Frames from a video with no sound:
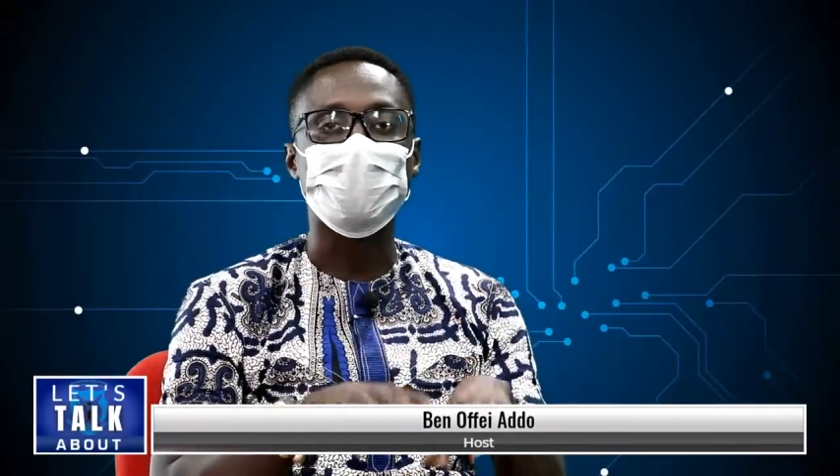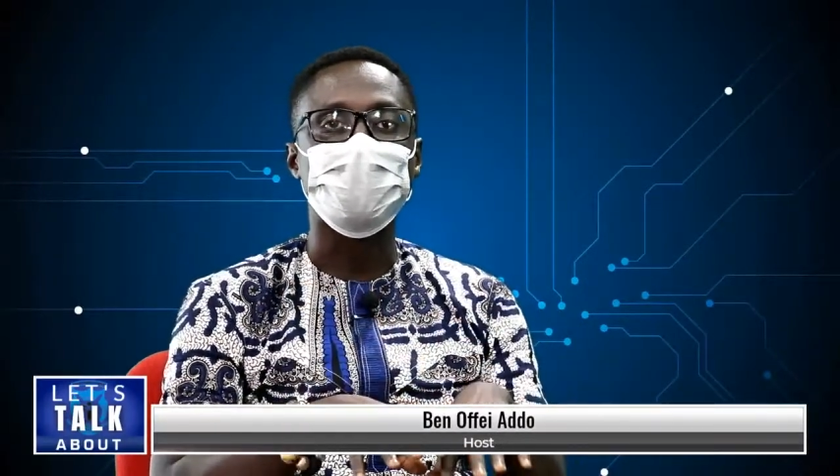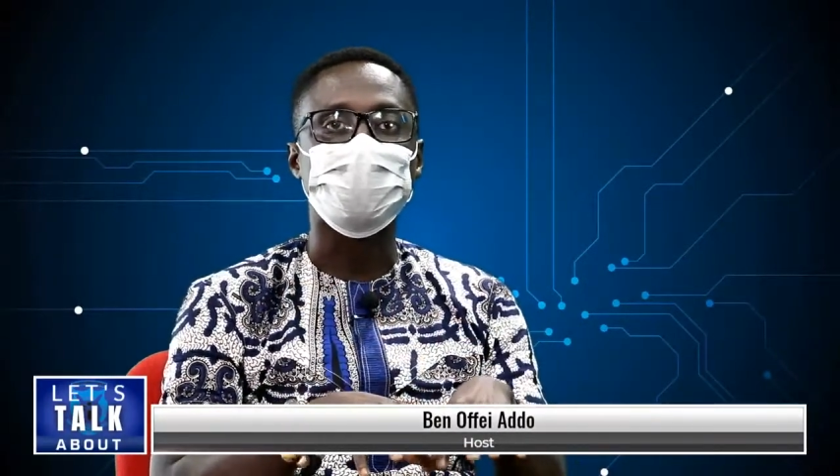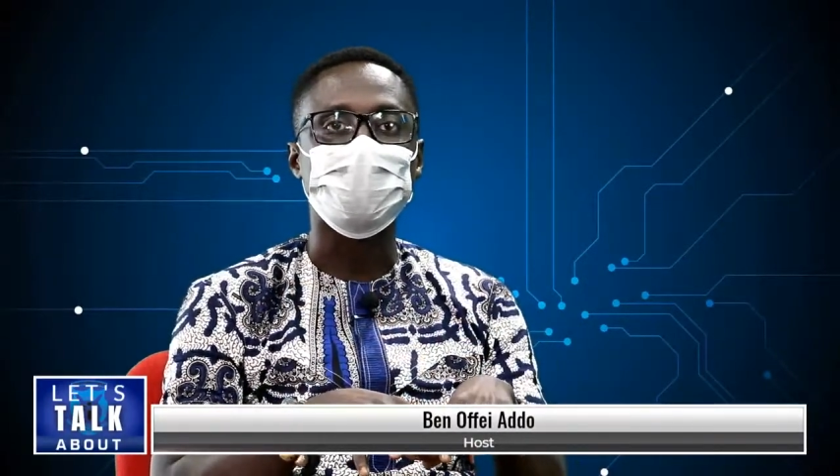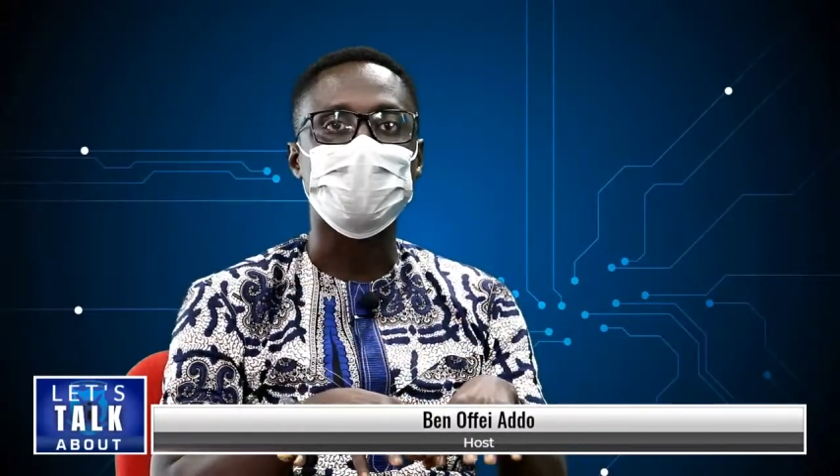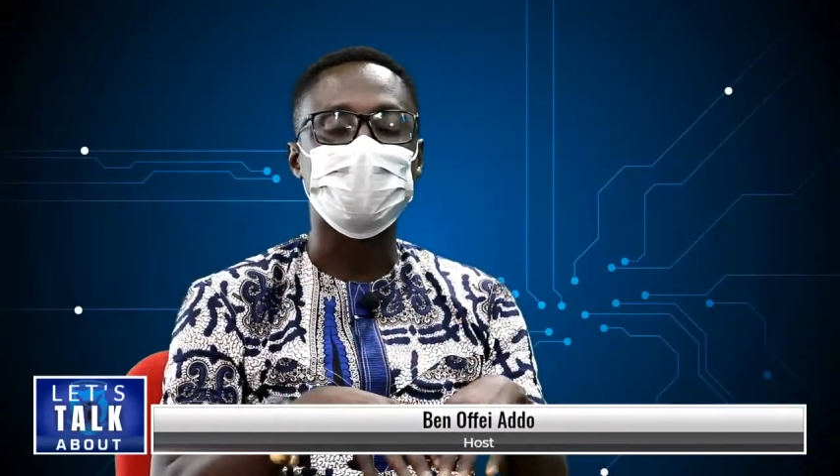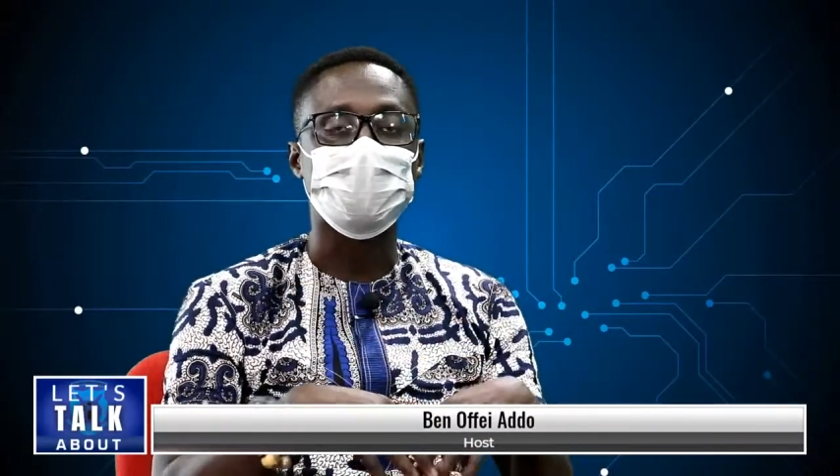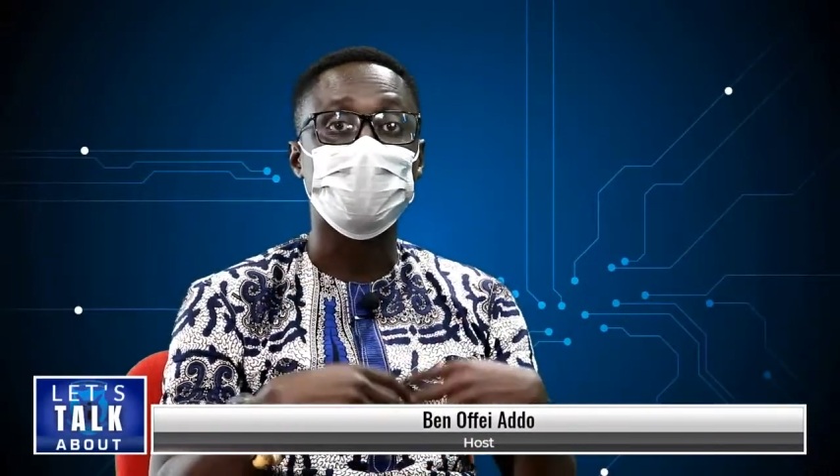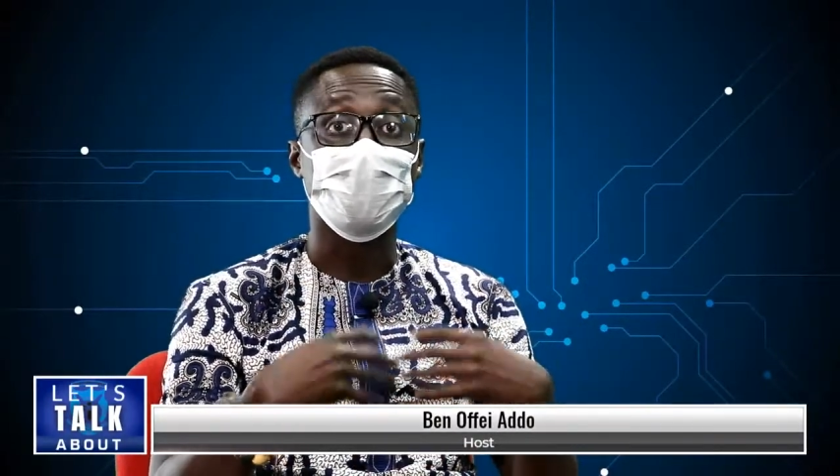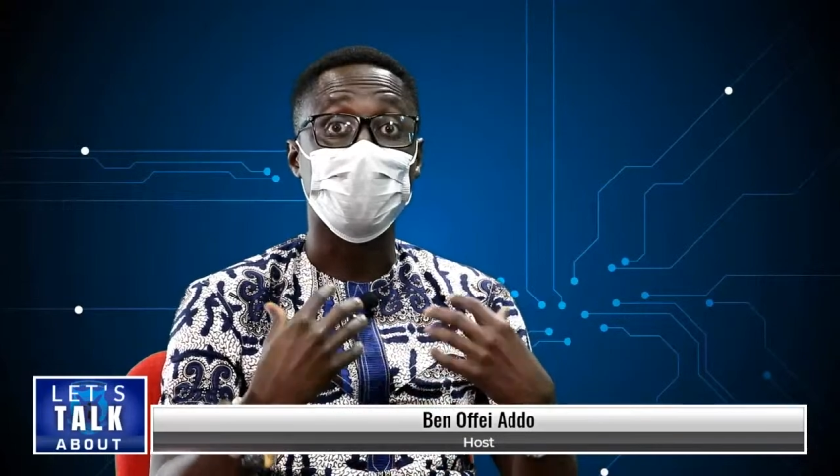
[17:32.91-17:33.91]
position
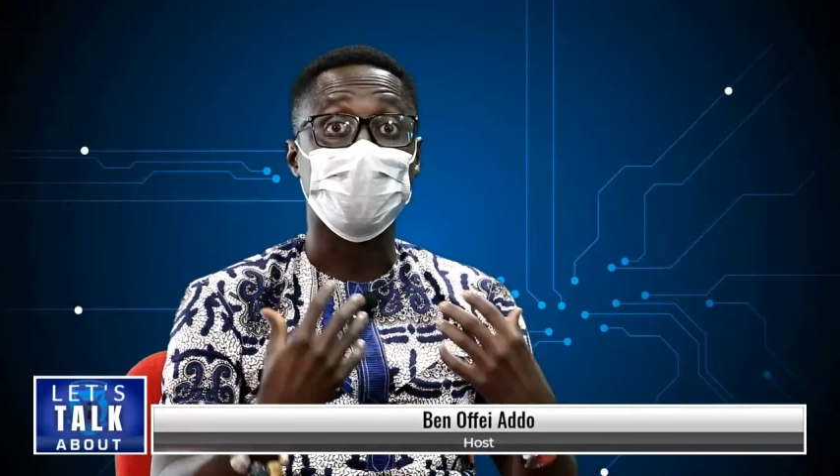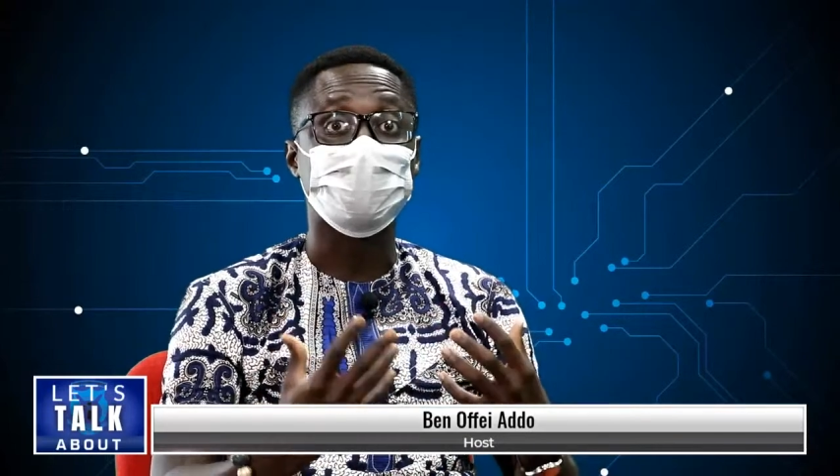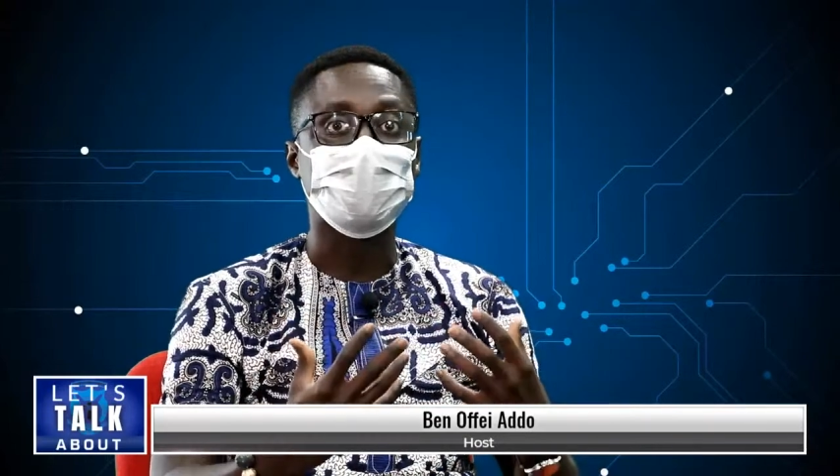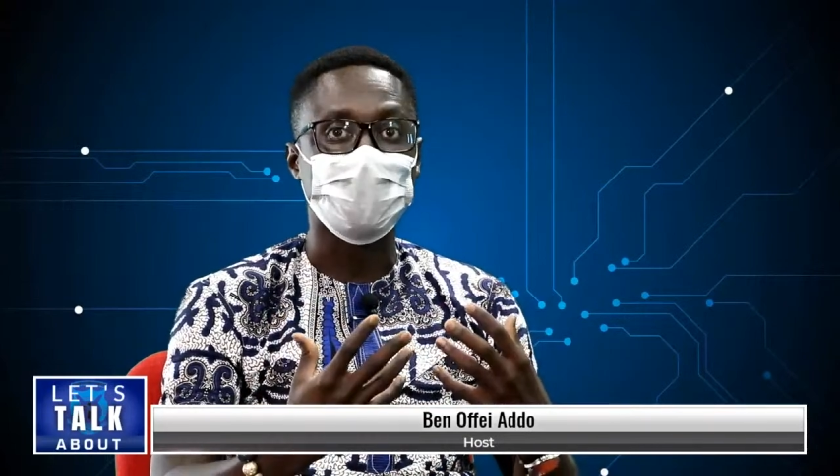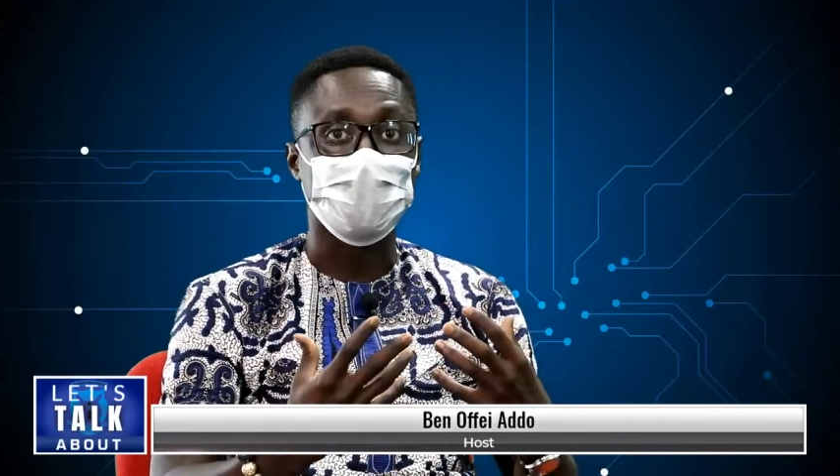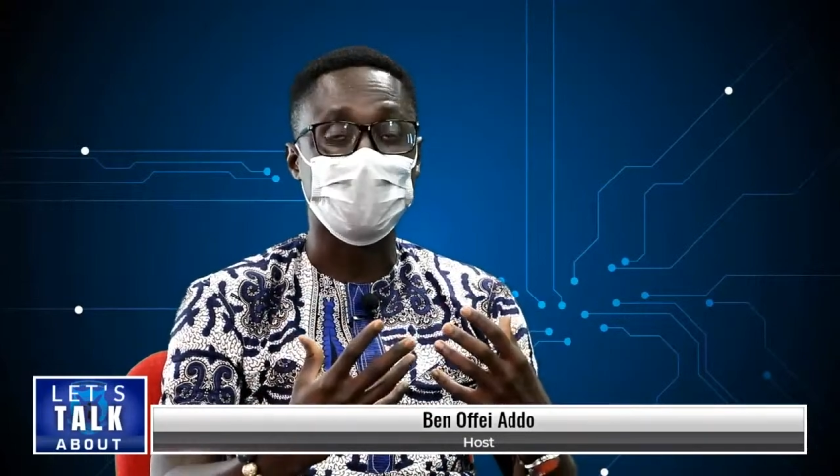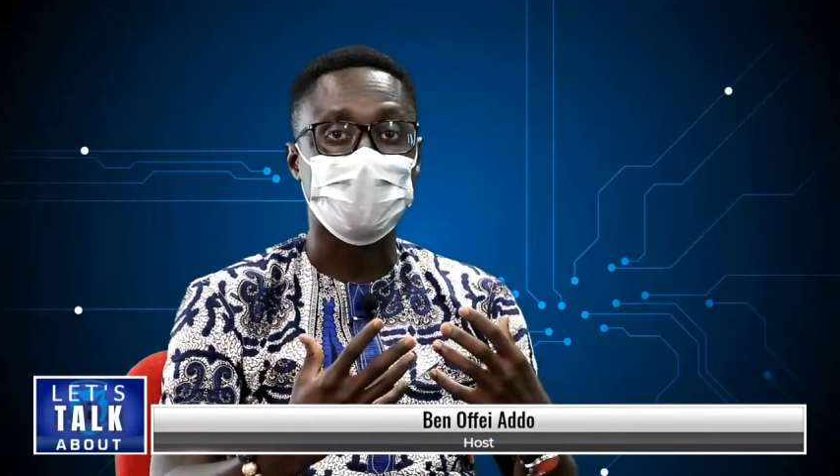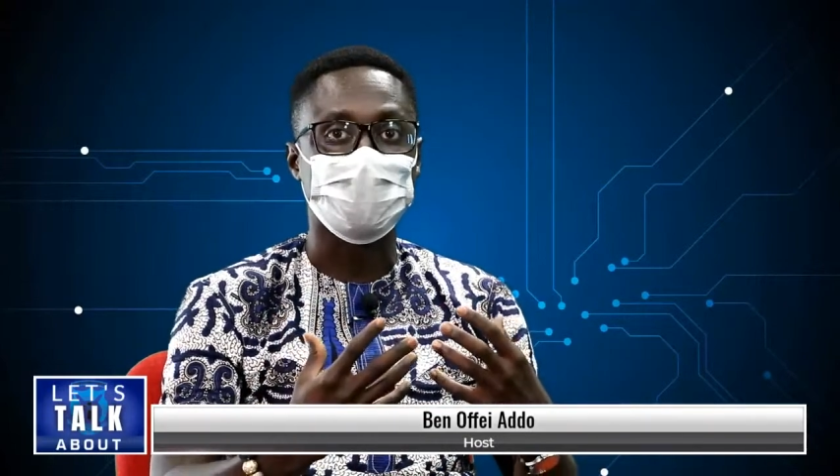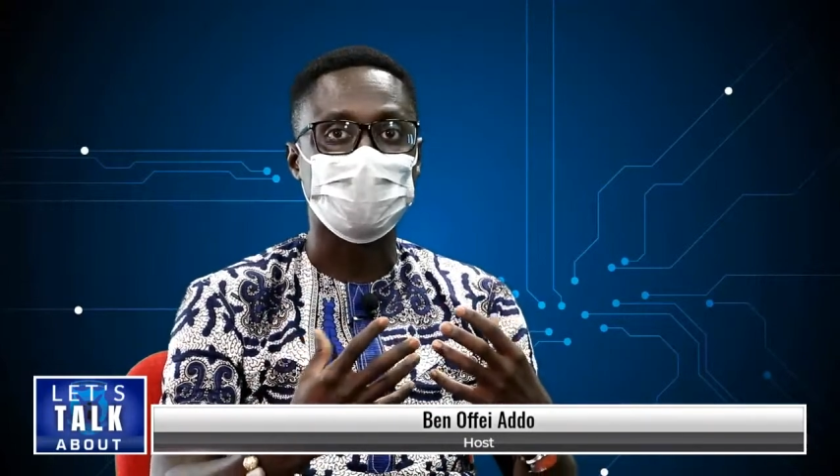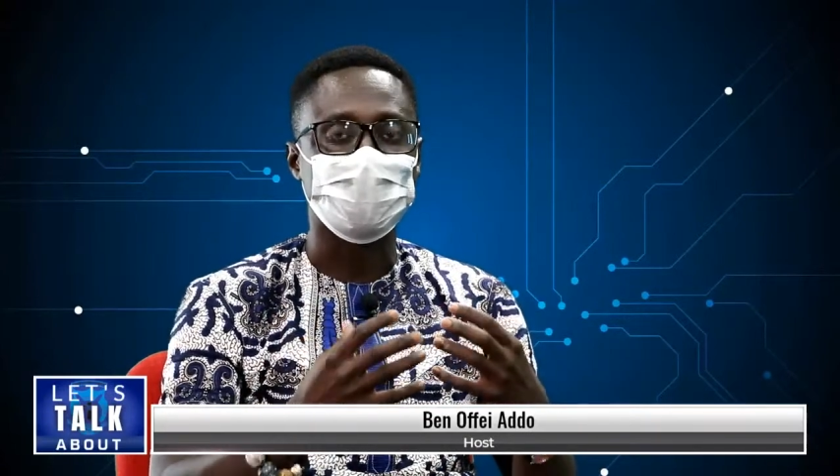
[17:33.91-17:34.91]
of tech
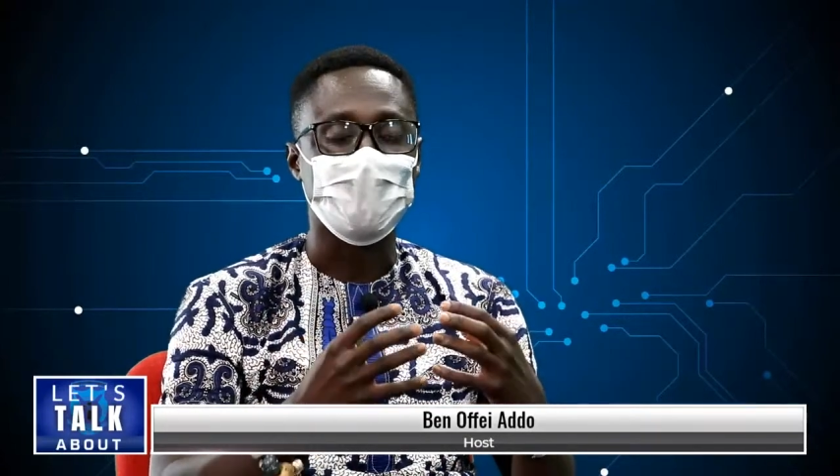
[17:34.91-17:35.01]
addiction.